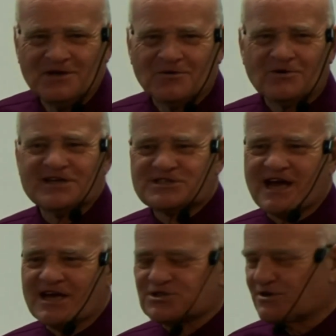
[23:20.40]
Where is
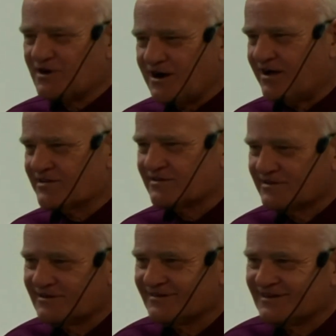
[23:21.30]
Ashtaroth?
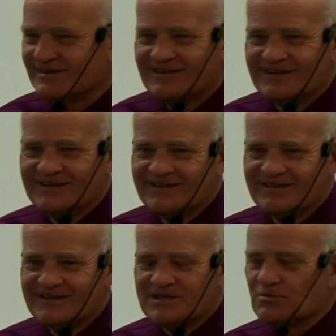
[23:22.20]

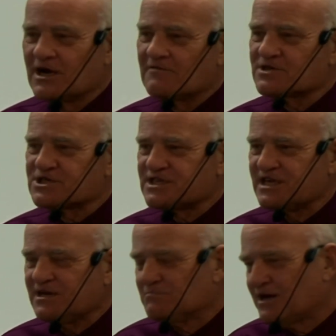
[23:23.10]
Anyone ever
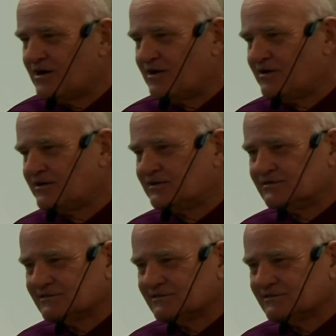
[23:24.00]
seen Baal?